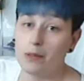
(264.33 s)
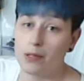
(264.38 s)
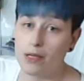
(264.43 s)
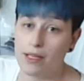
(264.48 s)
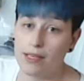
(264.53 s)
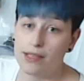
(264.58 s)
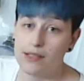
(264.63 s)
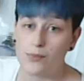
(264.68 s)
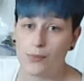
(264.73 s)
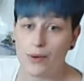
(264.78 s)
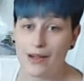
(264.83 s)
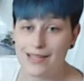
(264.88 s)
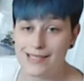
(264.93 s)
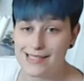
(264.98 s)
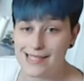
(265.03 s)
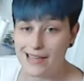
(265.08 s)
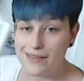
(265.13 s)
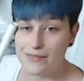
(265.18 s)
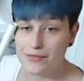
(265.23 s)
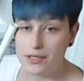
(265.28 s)
kids, wear
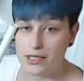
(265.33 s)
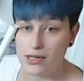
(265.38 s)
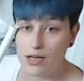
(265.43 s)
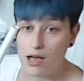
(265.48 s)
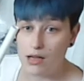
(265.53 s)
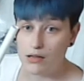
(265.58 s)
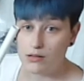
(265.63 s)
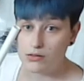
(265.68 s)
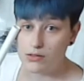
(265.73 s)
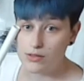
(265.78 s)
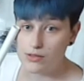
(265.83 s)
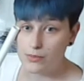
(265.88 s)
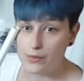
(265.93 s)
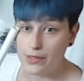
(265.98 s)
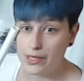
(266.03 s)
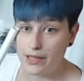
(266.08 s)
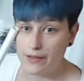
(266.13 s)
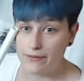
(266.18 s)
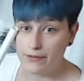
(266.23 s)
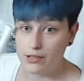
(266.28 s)
safety goggles
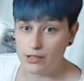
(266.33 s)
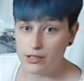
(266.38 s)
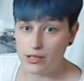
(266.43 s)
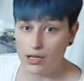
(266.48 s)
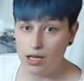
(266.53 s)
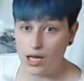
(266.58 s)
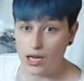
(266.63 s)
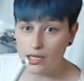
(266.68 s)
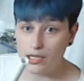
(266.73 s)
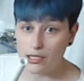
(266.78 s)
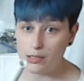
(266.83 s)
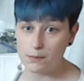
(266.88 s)
whenever you're cutting your